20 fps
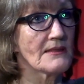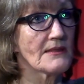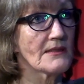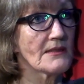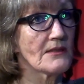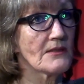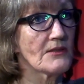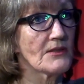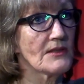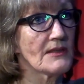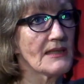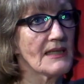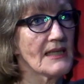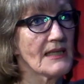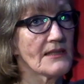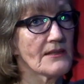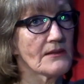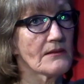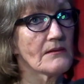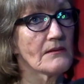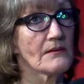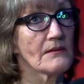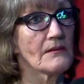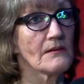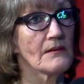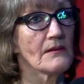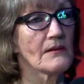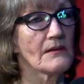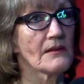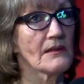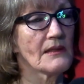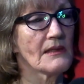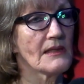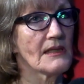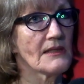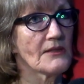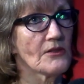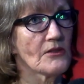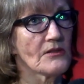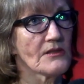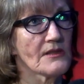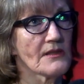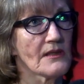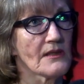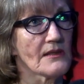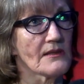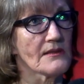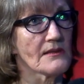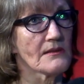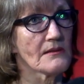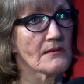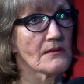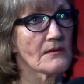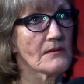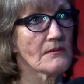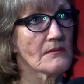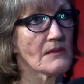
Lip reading: So you need those things.